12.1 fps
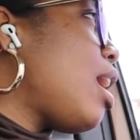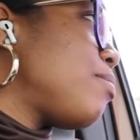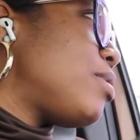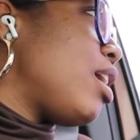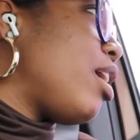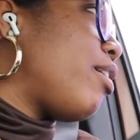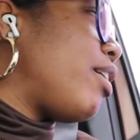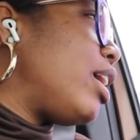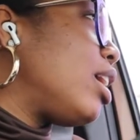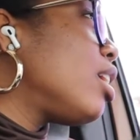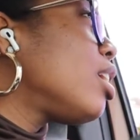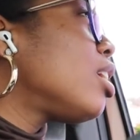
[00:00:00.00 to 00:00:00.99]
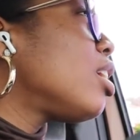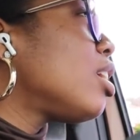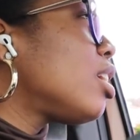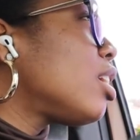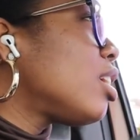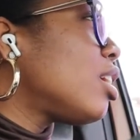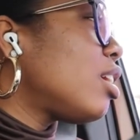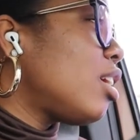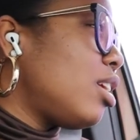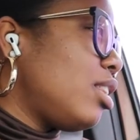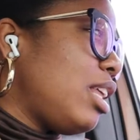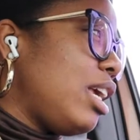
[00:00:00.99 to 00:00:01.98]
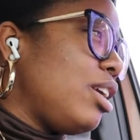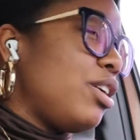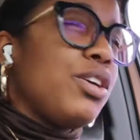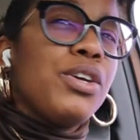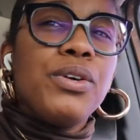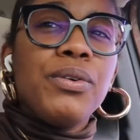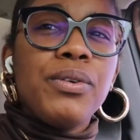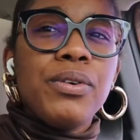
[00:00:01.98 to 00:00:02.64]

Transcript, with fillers: I'm sorry. you. Thank you.